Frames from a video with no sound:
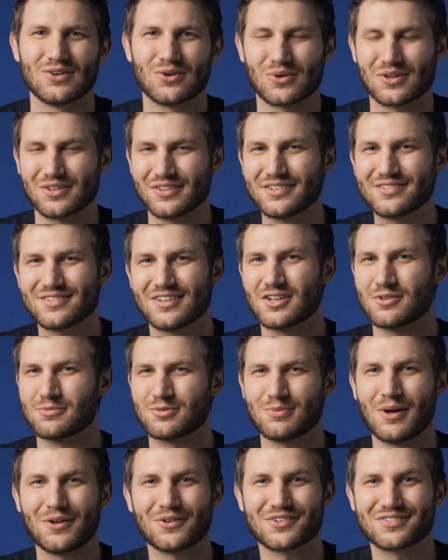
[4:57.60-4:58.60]
or at least on a
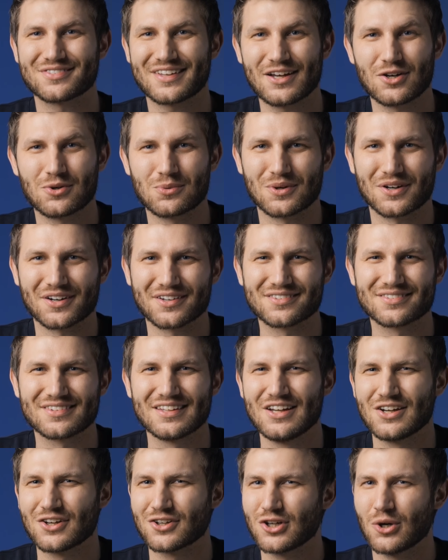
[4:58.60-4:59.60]
smaller scale works,
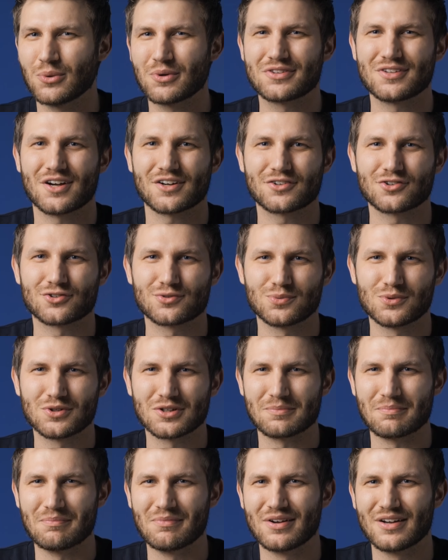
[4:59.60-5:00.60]
go with Docker
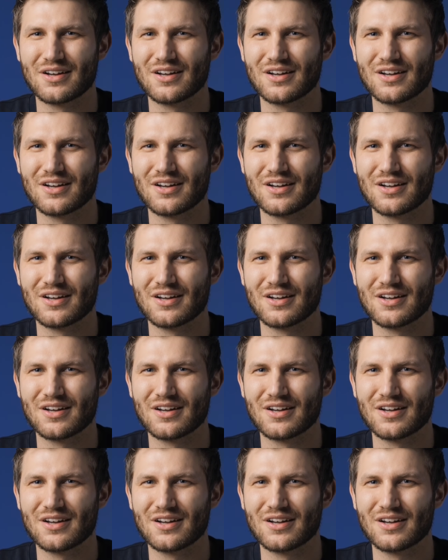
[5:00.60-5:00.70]
Swarm.